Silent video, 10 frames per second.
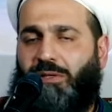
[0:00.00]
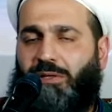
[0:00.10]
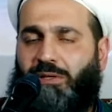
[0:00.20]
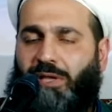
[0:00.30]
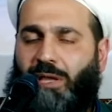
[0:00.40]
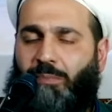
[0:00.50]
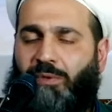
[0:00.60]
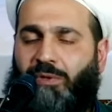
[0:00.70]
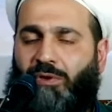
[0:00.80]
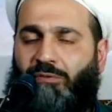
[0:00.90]

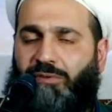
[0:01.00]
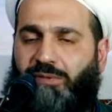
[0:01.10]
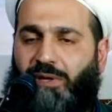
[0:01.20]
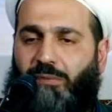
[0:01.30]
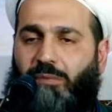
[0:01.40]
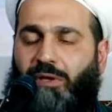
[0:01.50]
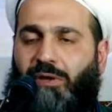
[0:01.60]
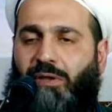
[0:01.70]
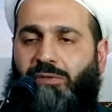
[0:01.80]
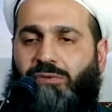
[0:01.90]
happening of Isra and
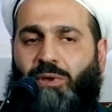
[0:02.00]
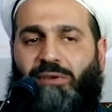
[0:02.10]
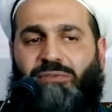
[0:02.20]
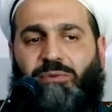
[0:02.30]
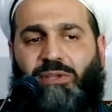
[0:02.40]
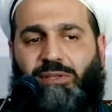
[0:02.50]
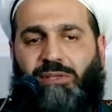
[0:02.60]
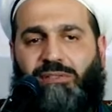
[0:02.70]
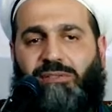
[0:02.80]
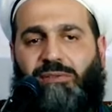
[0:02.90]
Mi'raj, you have to read
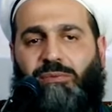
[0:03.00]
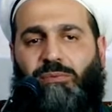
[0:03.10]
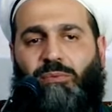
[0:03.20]
it